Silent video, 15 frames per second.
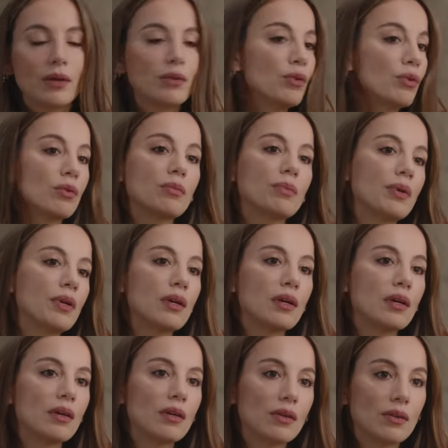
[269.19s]
And you could
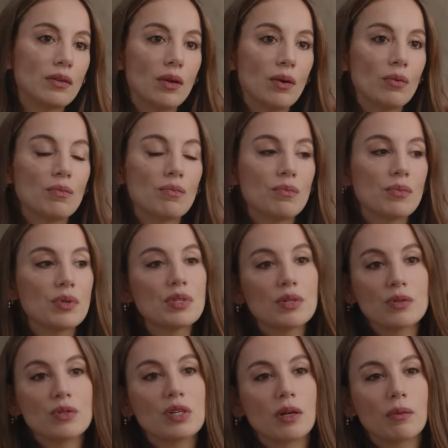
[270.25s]
be, you know,
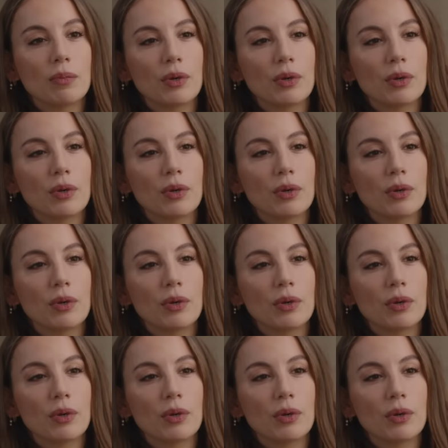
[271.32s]
searching,